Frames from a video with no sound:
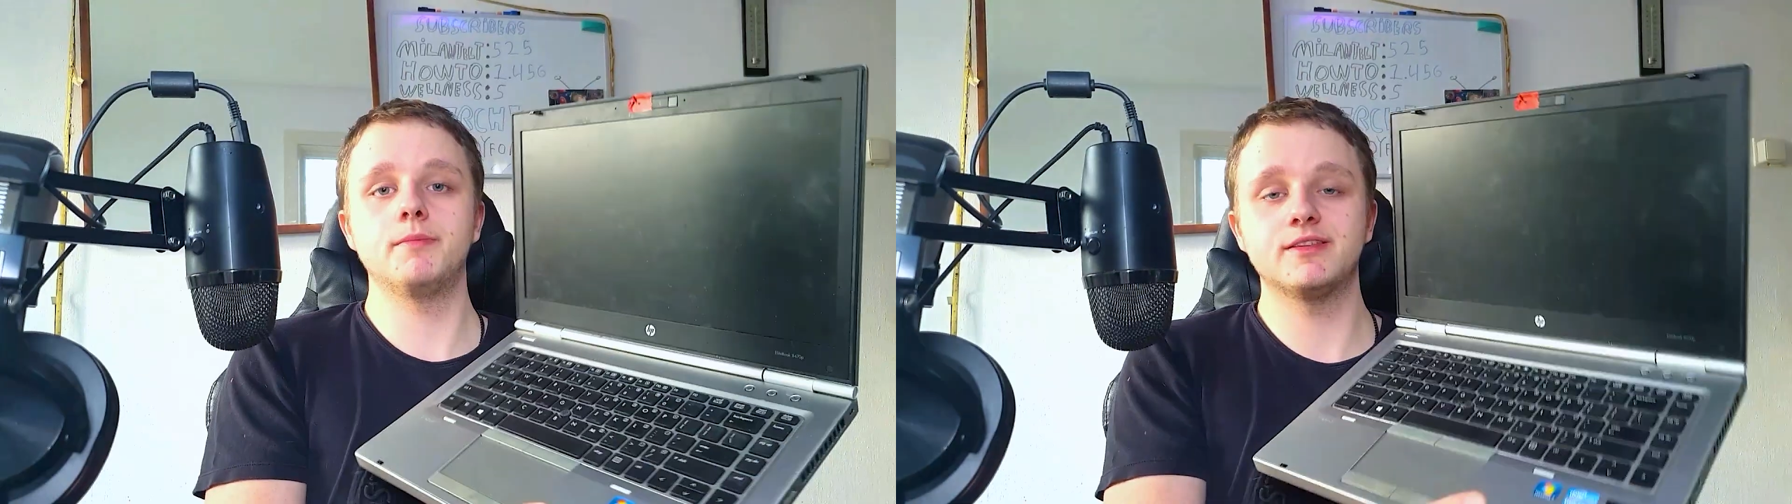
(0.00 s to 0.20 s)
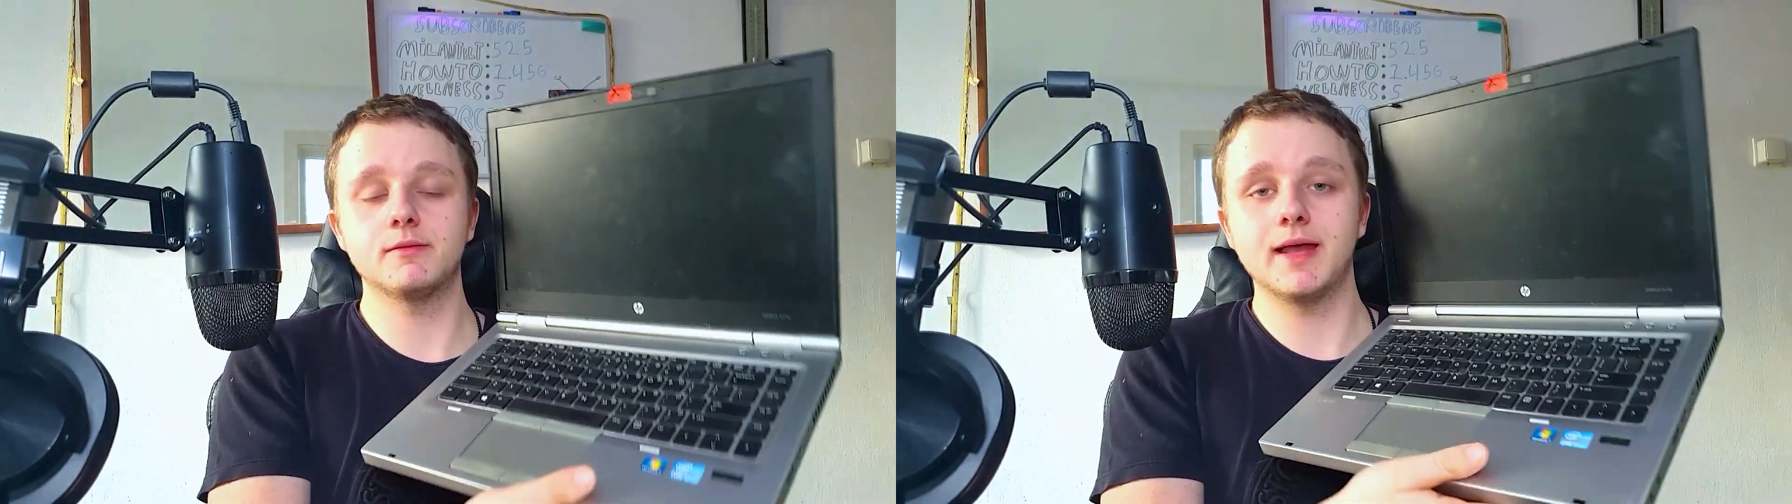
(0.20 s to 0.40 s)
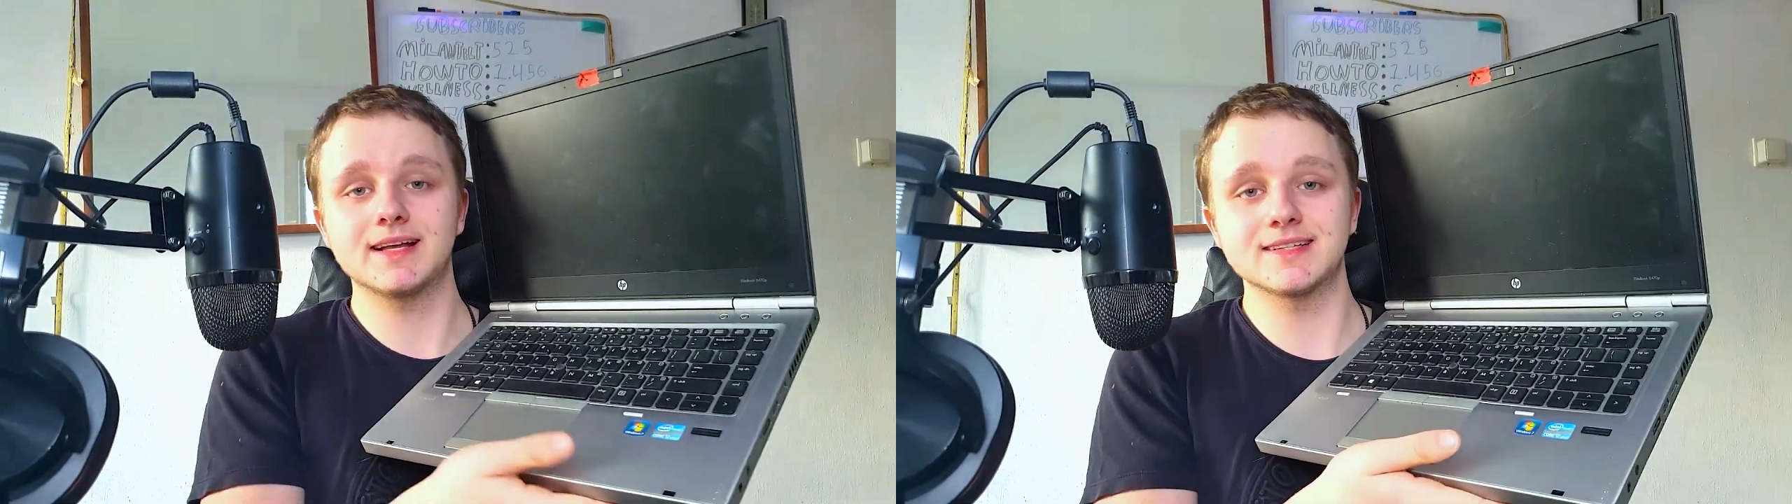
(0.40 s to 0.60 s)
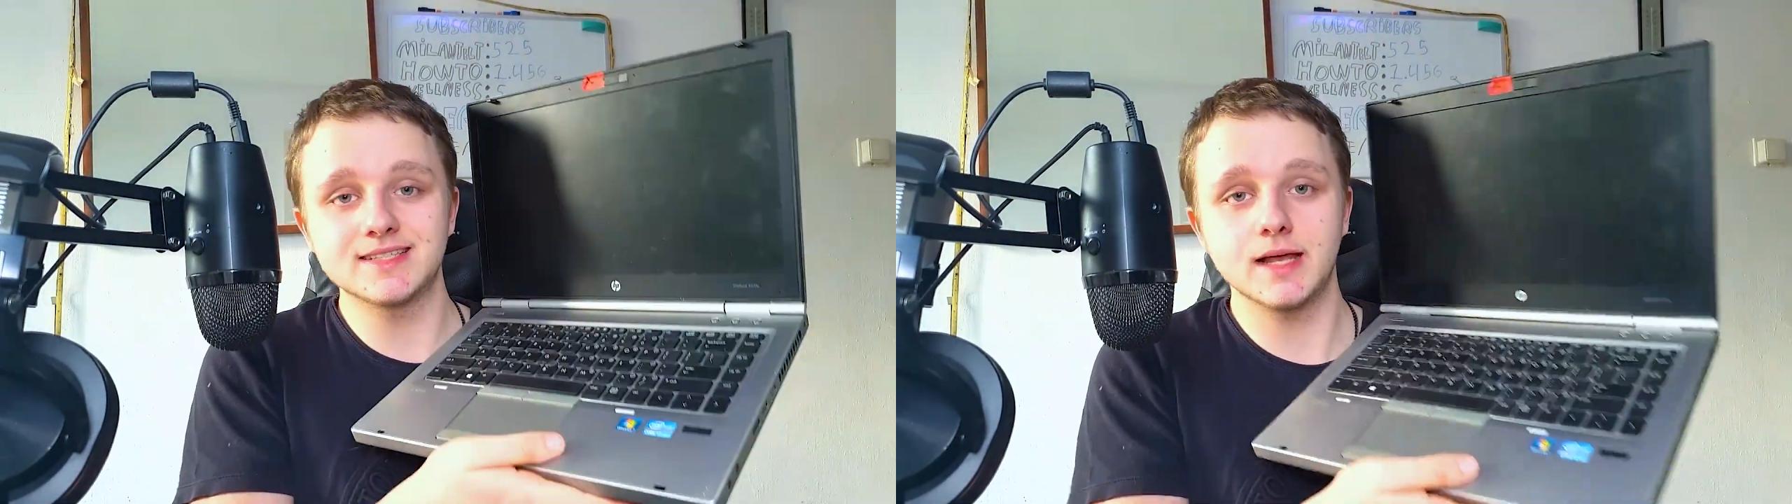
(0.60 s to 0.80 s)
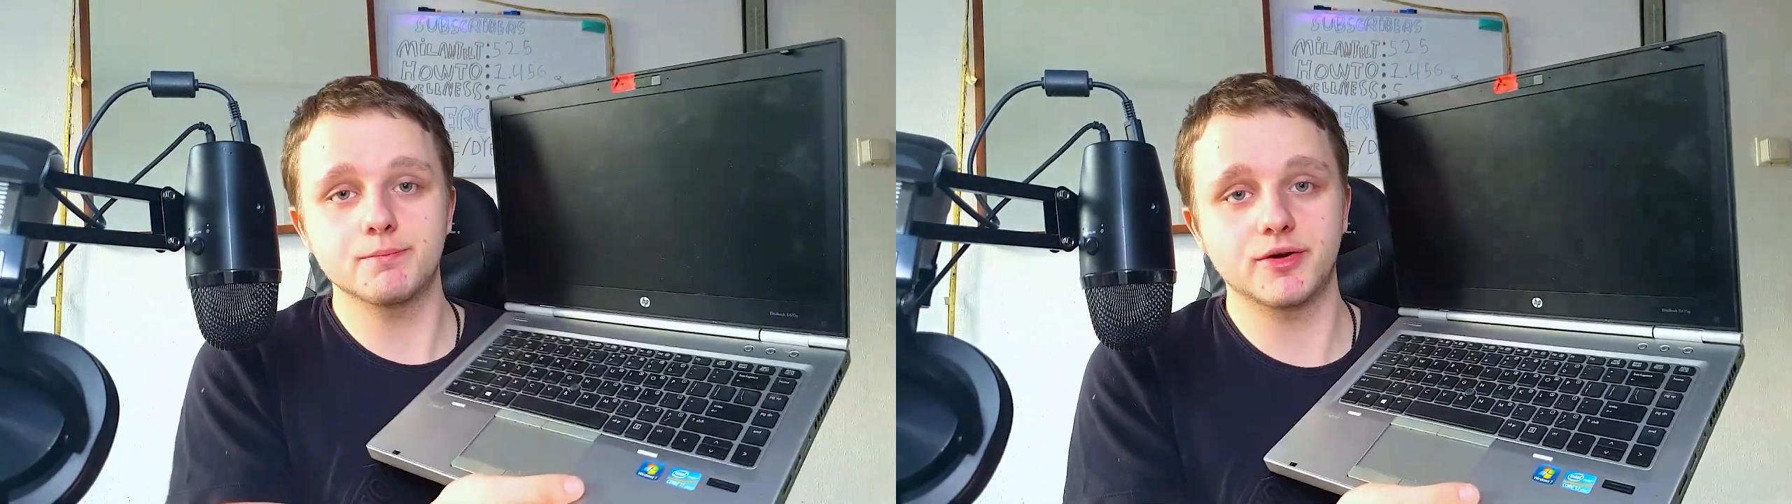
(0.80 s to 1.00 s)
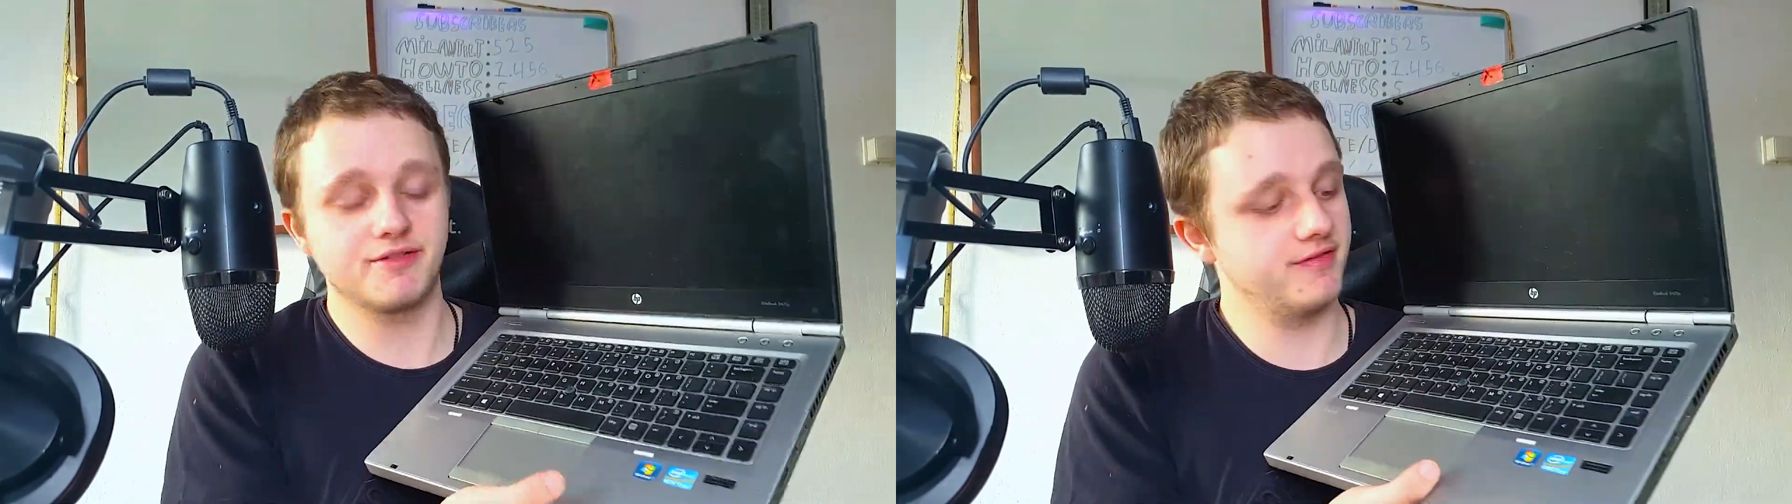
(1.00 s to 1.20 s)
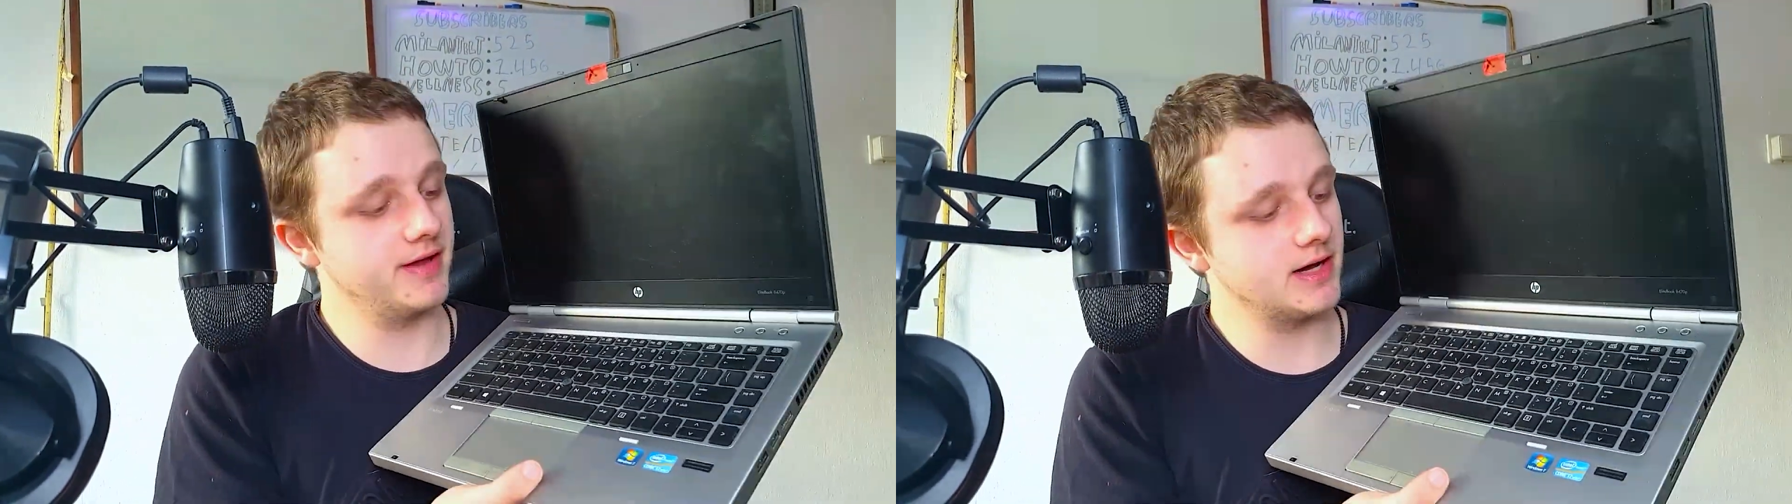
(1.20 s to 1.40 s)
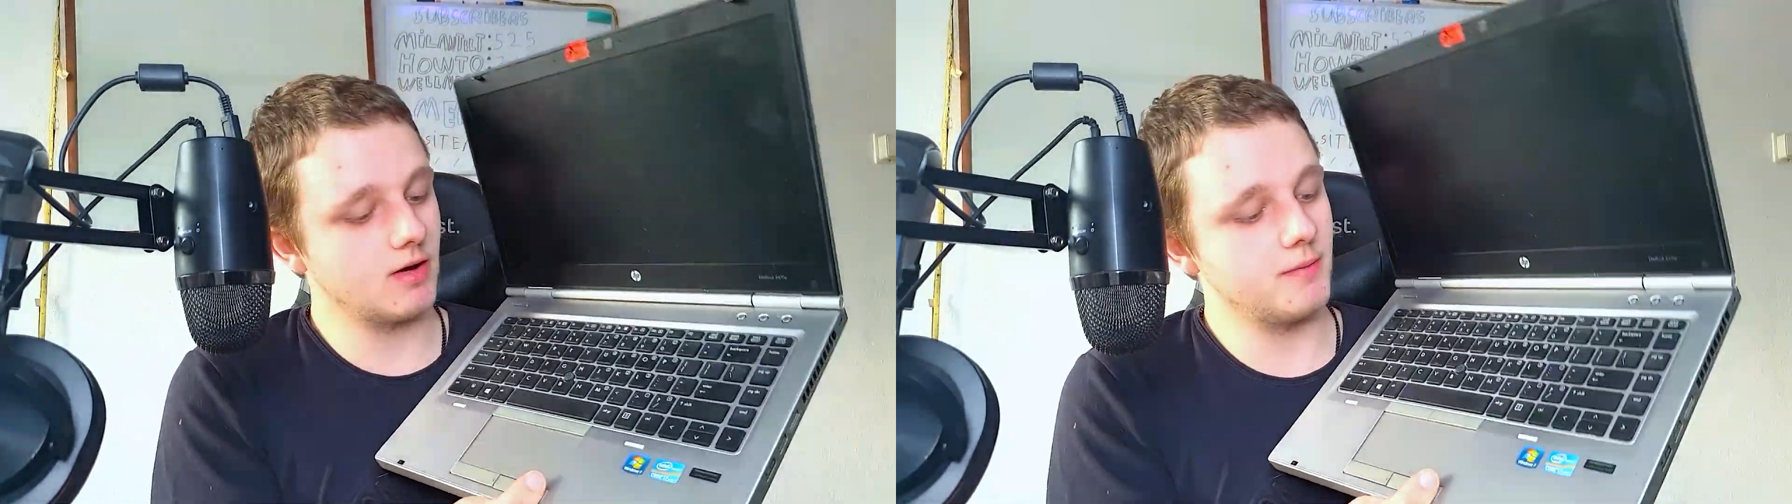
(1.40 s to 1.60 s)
to make a separate video